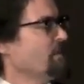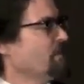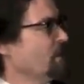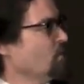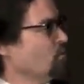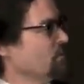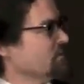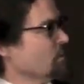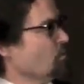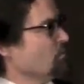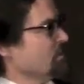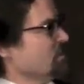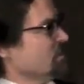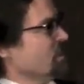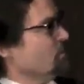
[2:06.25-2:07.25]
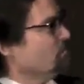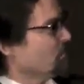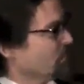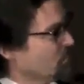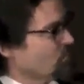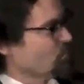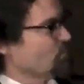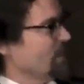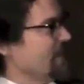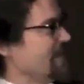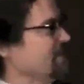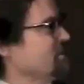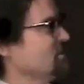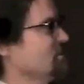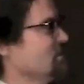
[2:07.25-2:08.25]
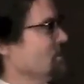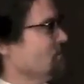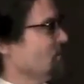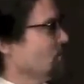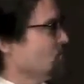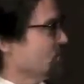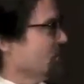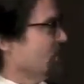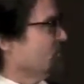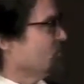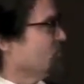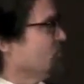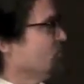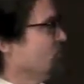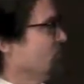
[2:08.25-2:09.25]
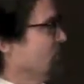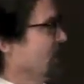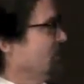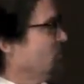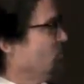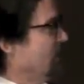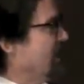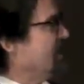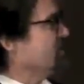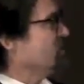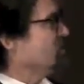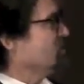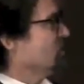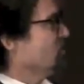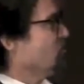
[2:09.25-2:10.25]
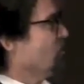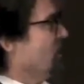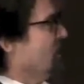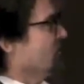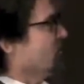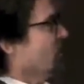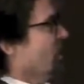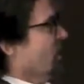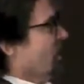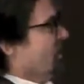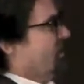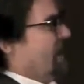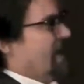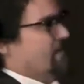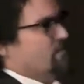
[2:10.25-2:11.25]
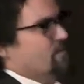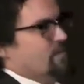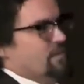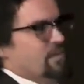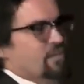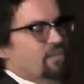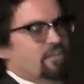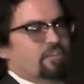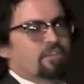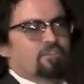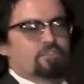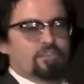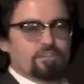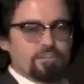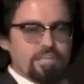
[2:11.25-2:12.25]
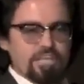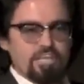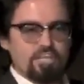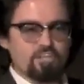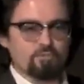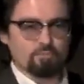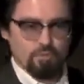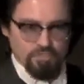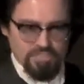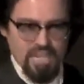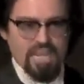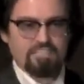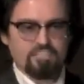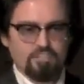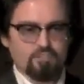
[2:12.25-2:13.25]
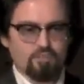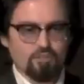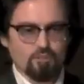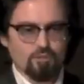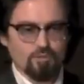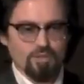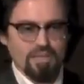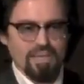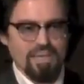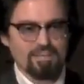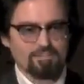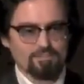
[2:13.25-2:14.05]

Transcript: But there was a reciprocal relationship that was understood. And the relationship was that the liege protected you.